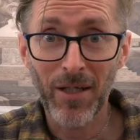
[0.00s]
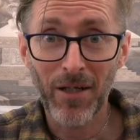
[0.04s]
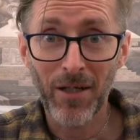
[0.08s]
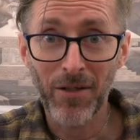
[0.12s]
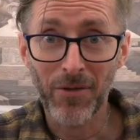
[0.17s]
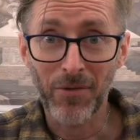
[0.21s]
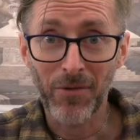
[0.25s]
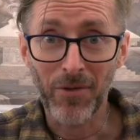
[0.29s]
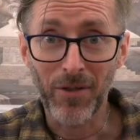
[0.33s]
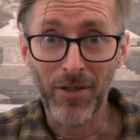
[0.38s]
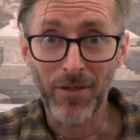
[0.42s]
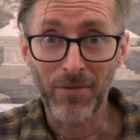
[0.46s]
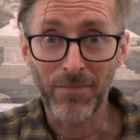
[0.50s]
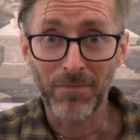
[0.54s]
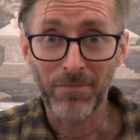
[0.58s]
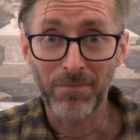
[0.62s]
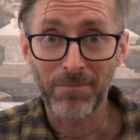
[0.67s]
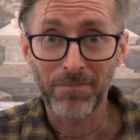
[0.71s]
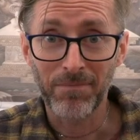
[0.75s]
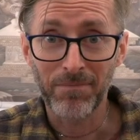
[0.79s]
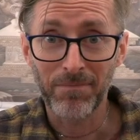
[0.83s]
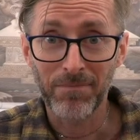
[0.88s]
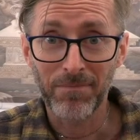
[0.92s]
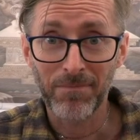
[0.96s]
hungry.
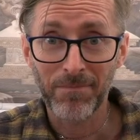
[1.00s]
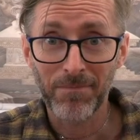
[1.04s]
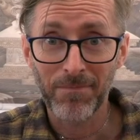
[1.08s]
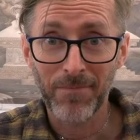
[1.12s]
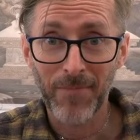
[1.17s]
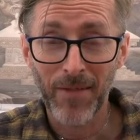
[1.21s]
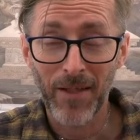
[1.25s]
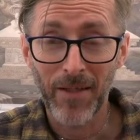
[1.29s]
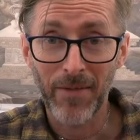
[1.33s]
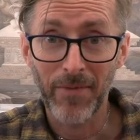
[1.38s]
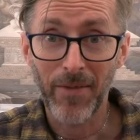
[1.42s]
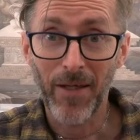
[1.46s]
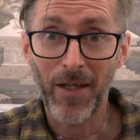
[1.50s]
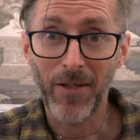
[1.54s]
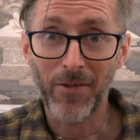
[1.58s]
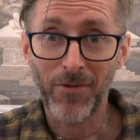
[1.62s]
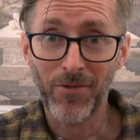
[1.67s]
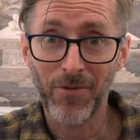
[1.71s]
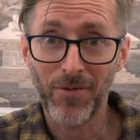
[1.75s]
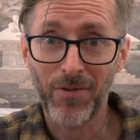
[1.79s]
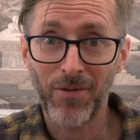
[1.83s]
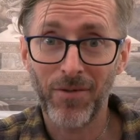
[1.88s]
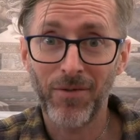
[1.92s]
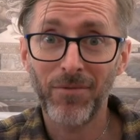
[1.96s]

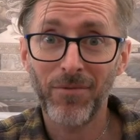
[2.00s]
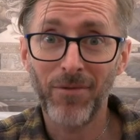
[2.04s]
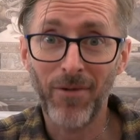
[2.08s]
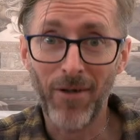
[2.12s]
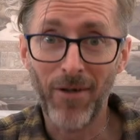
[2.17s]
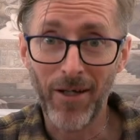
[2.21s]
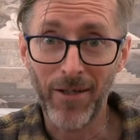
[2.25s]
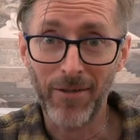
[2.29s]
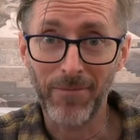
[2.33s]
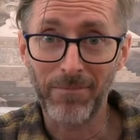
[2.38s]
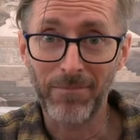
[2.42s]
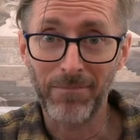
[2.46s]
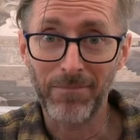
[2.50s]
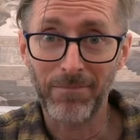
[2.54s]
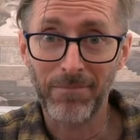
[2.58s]
That's right.